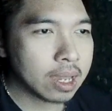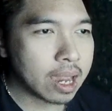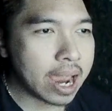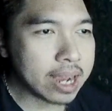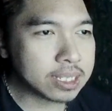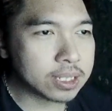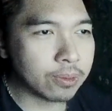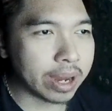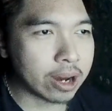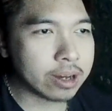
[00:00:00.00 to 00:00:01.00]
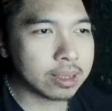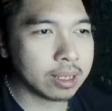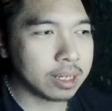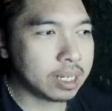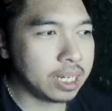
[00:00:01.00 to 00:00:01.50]
x squared
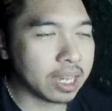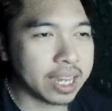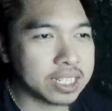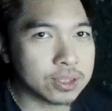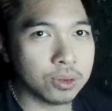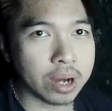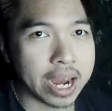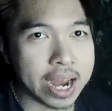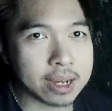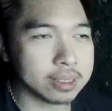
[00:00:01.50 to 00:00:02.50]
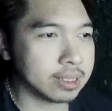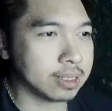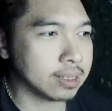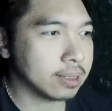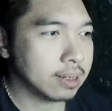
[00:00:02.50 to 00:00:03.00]
e raised to
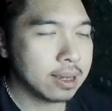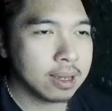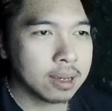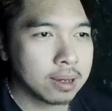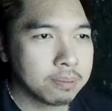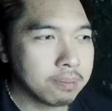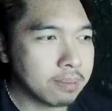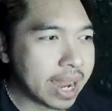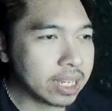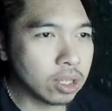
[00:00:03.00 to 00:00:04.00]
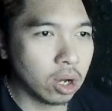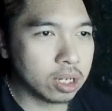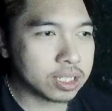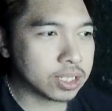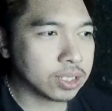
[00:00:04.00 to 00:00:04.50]
x
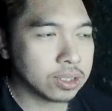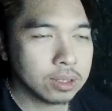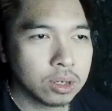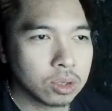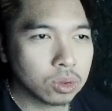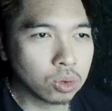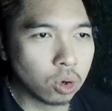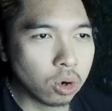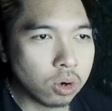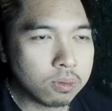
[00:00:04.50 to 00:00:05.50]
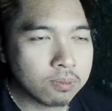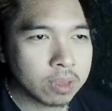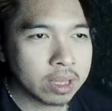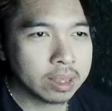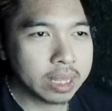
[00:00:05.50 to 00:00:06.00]
minus 2,
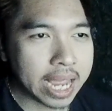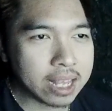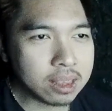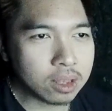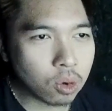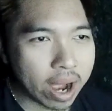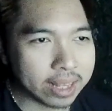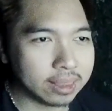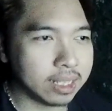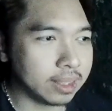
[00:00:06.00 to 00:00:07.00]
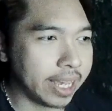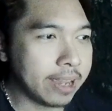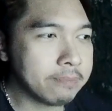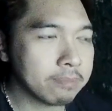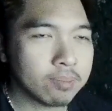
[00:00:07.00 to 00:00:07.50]
then
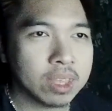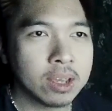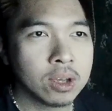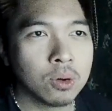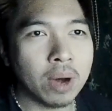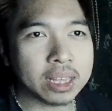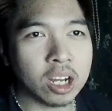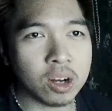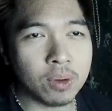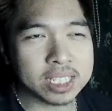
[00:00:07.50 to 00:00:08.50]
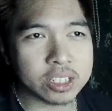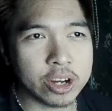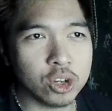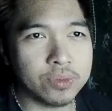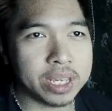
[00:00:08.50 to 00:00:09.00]
quantity. What's our
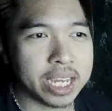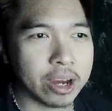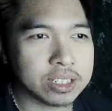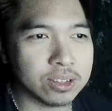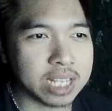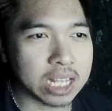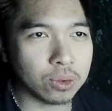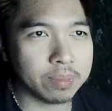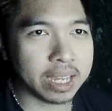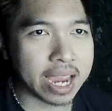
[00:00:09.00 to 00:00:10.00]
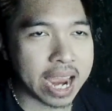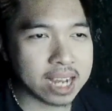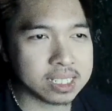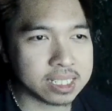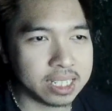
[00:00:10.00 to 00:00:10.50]
uv here? So that will be
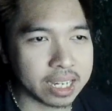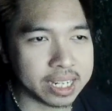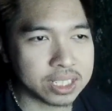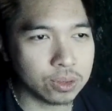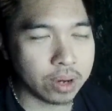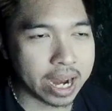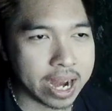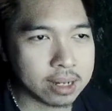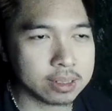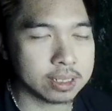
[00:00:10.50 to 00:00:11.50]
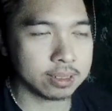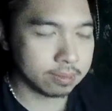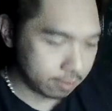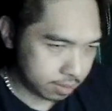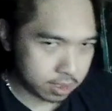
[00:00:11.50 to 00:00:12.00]
x e raised to x.
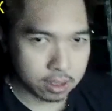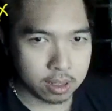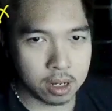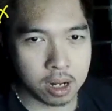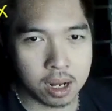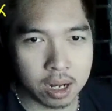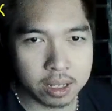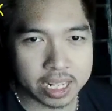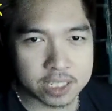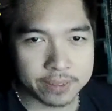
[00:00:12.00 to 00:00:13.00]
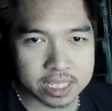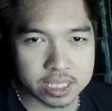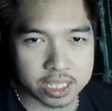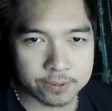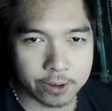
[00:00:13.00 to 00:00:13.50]
Let's fix
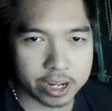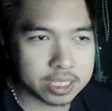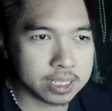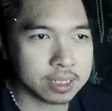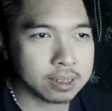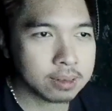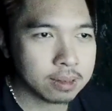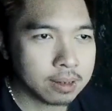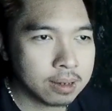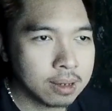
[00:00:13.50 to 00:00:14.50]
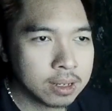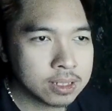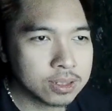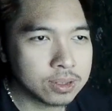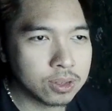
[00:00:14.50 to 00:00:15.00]
this first
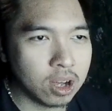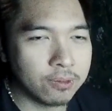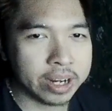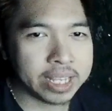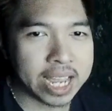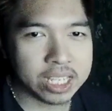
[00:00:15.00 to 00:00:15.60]
to avoid any